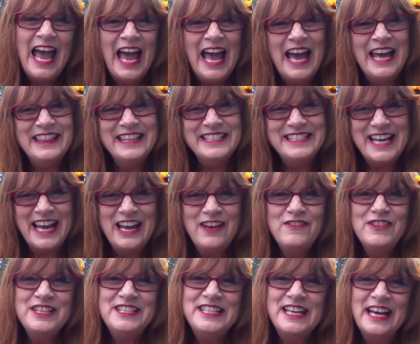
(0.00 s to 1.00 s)
And the Day of
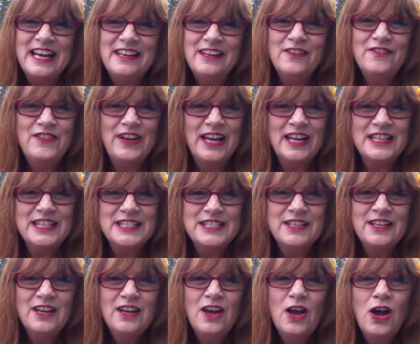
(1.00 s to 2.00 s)
the Dead events,
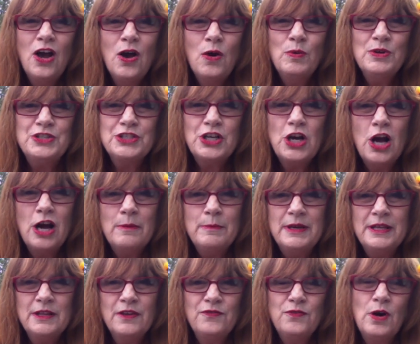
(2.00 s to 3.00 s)
which come
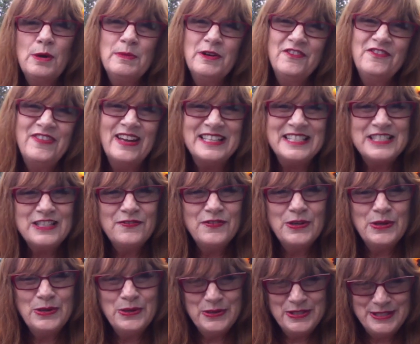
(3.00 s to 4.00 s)
in the form of
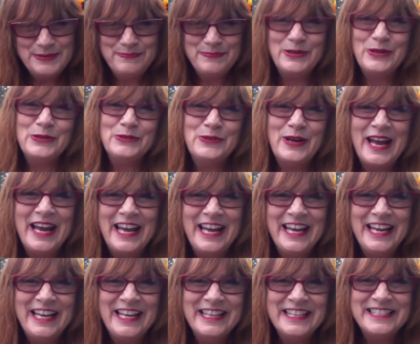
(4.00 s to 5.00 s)
festivals,
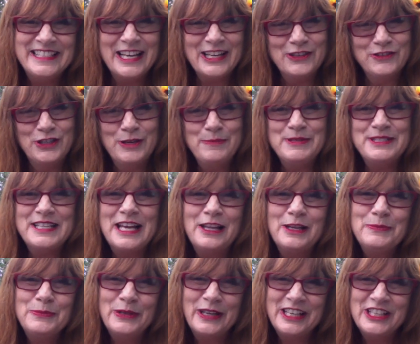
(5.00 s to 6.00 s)
parades, and group
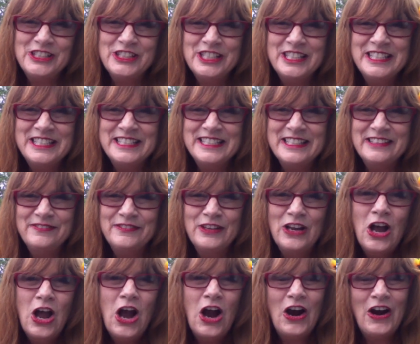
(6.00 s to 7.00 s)
celebrations,
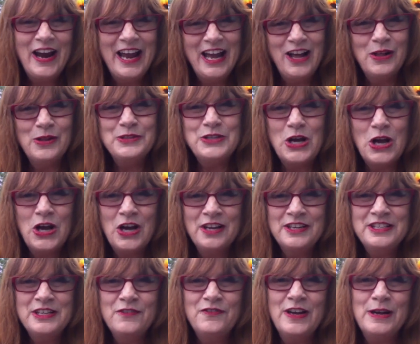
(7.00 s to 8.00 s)
are held
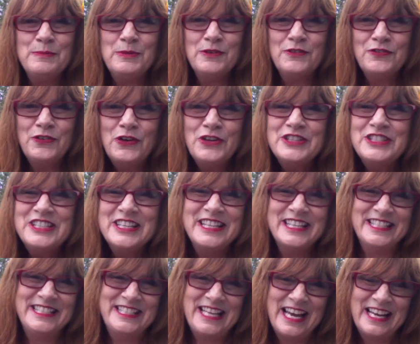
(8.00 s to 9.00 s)
on November 1st to the
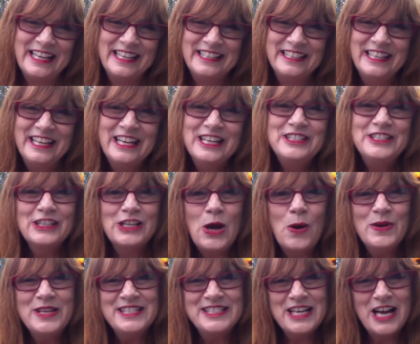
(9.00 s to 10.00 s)
2nd to
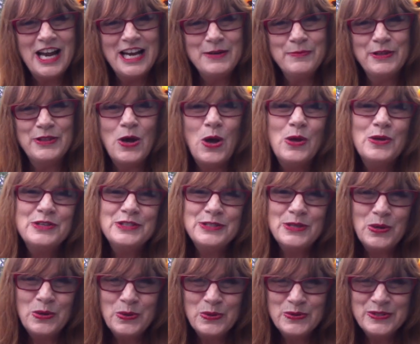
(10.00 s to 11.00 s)
coincide with All
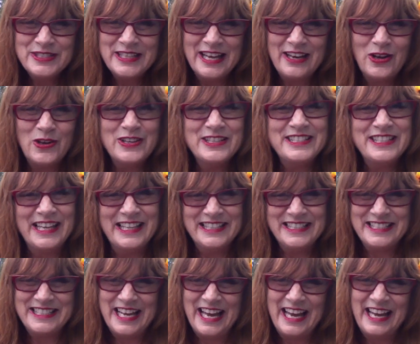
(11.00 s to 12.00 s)
Souls and All
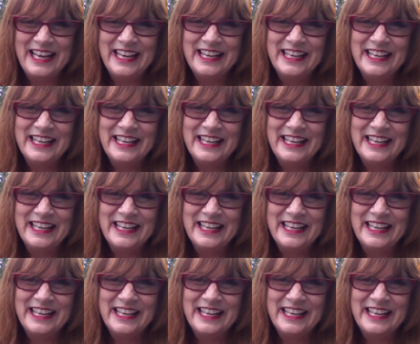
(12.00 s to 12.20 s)
Saints Day.